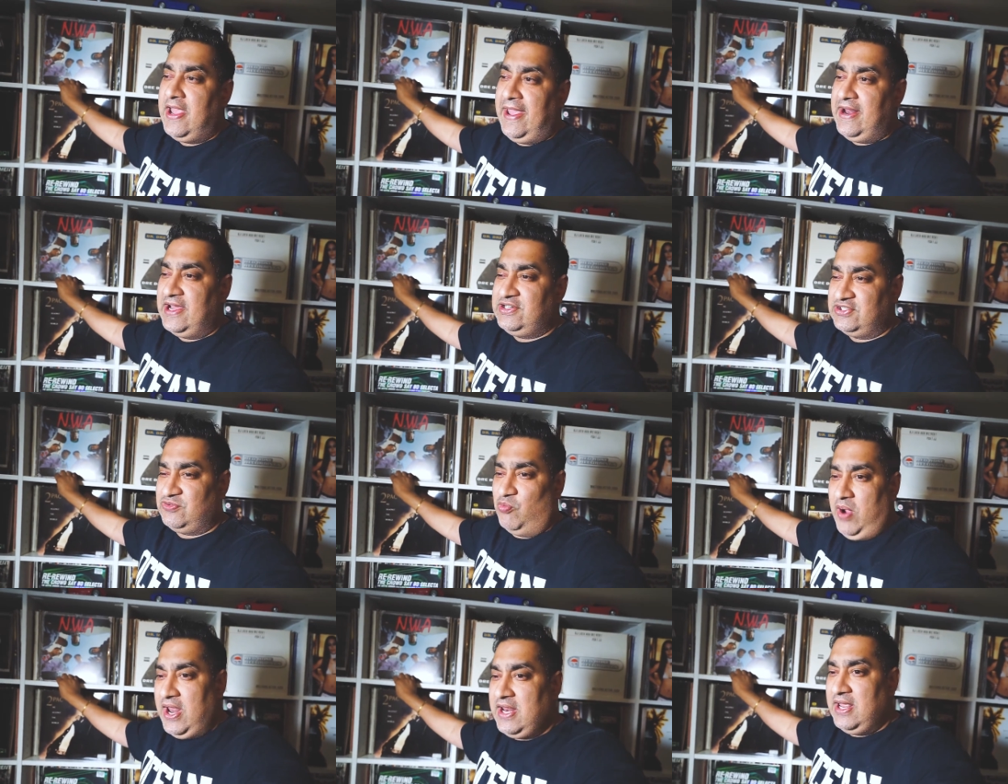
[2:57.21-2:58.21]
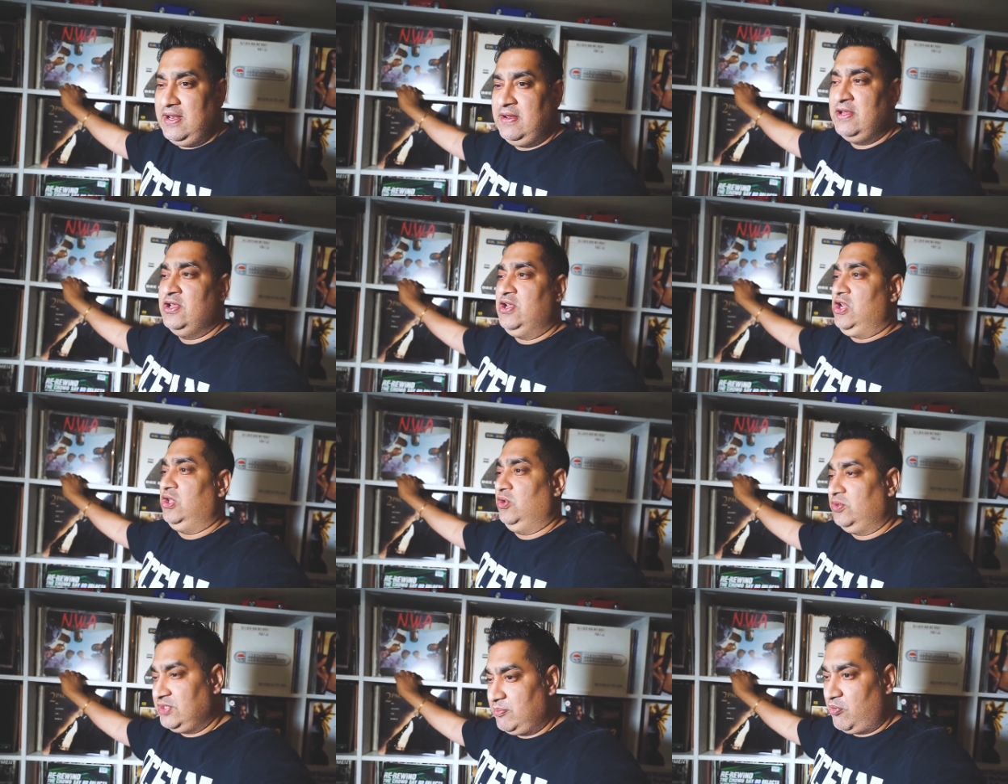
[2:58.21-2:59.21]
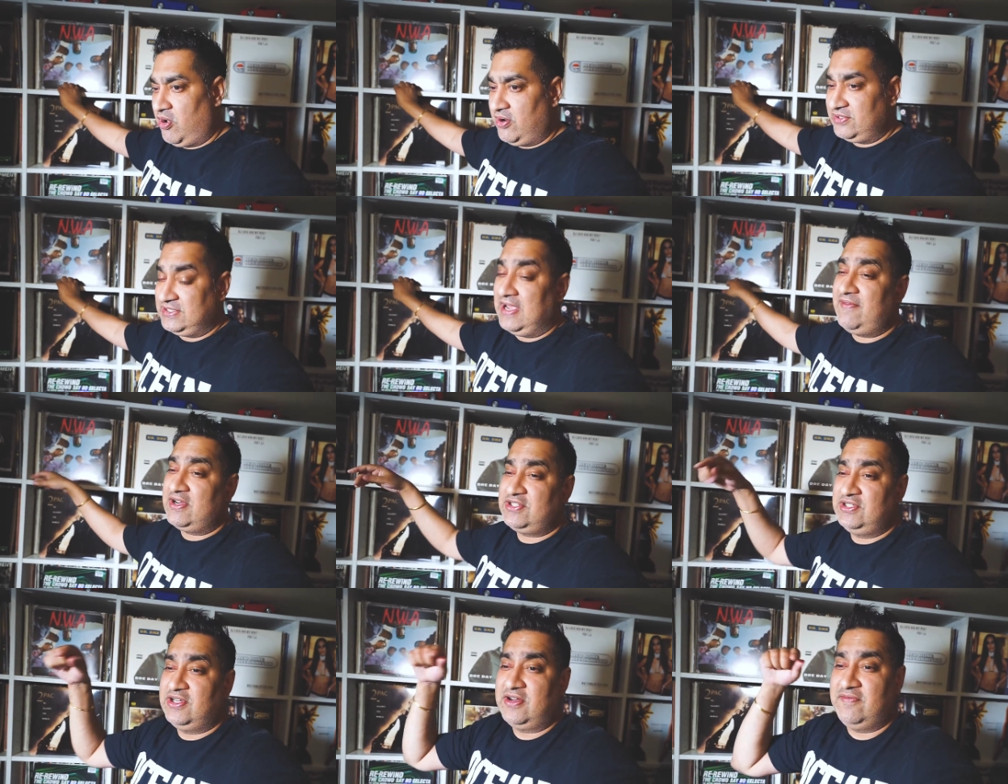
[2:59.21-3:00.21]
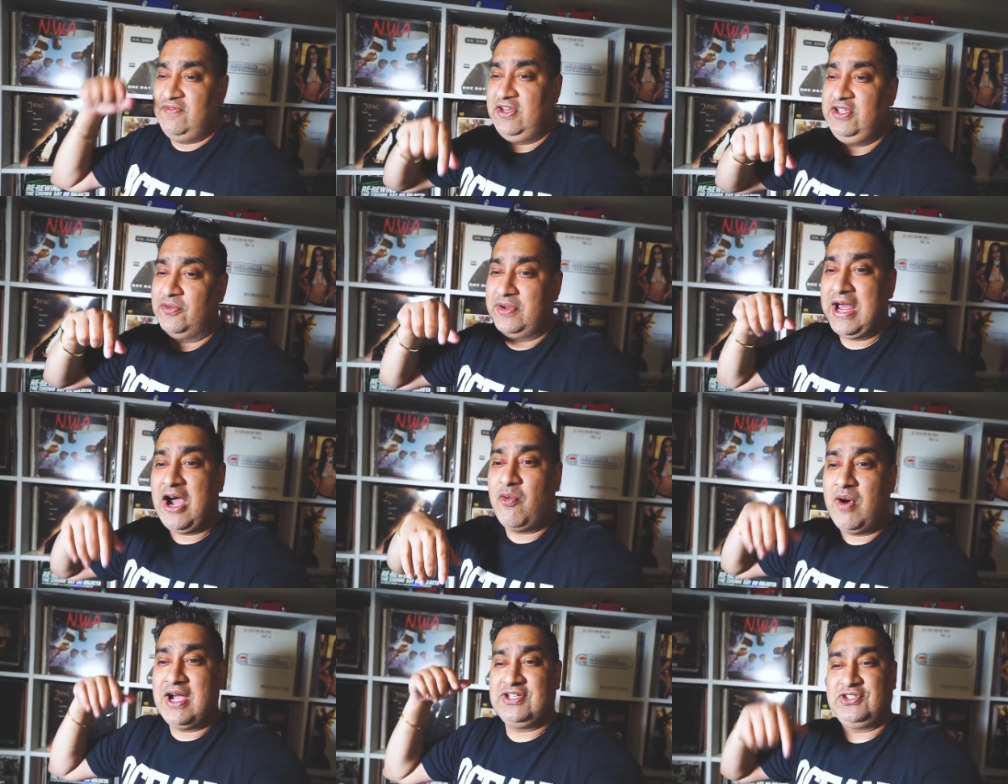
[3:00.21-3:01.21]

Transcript: and I just went in, looked at products. I've actually done a video on how I